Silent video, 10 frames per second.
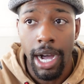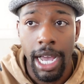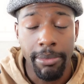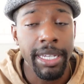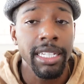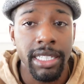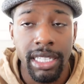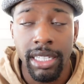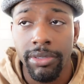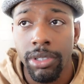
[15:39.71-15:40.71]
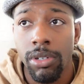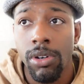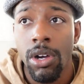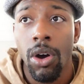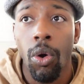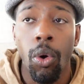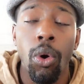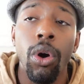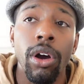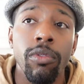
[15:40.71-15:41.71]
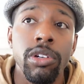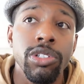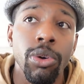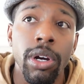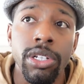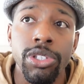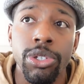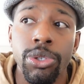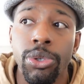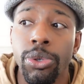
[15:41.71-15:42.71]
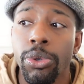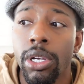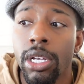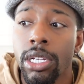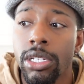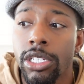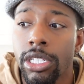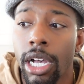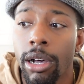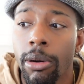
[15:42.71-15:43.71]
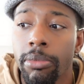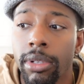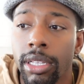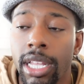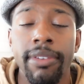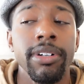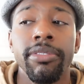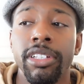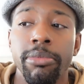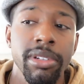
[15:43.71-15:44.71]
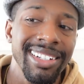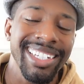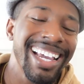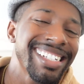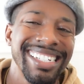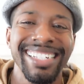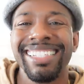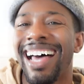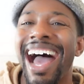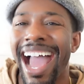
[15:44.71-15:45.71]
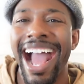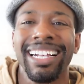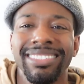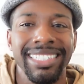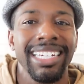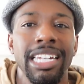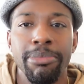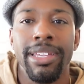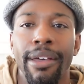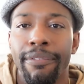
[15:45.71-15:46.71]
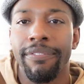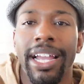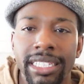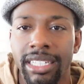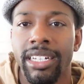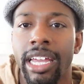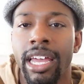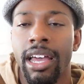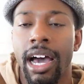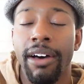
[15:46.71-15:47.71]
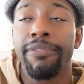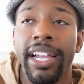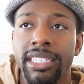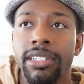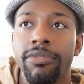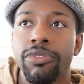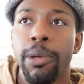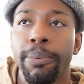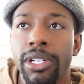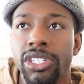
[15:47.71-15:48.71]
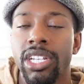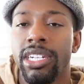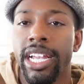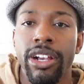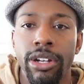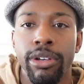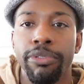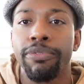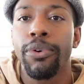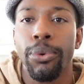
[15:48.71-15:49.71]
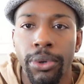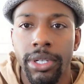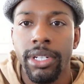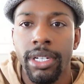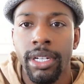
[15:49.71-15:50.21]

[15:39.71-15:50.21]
immediately lethal, or resort to some level of communication that's not actually going to be effective to push the narrative forward,